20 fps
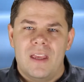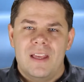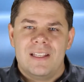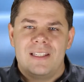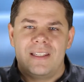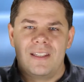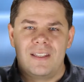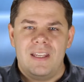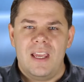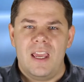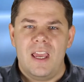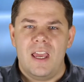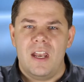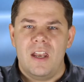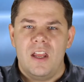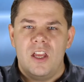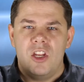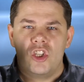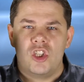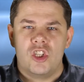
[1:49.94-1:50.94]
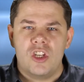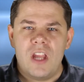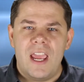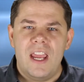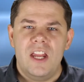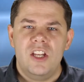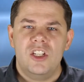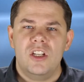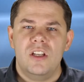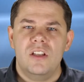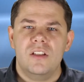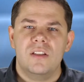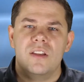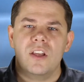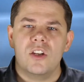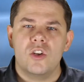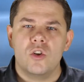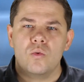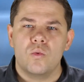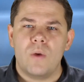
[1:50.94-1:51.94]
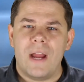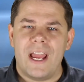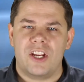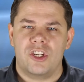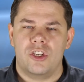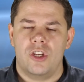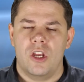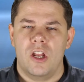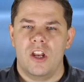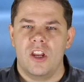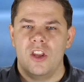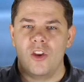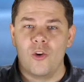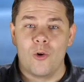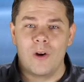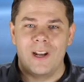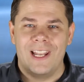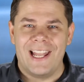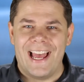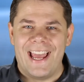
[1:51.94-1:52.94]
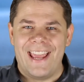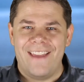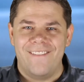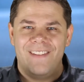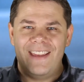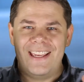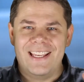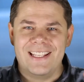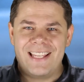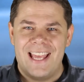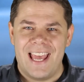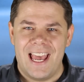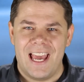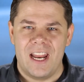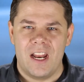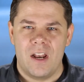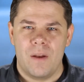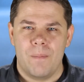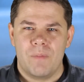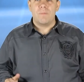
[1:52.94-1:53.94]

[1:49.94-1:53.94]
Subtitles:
sin changes the direction your life is headed.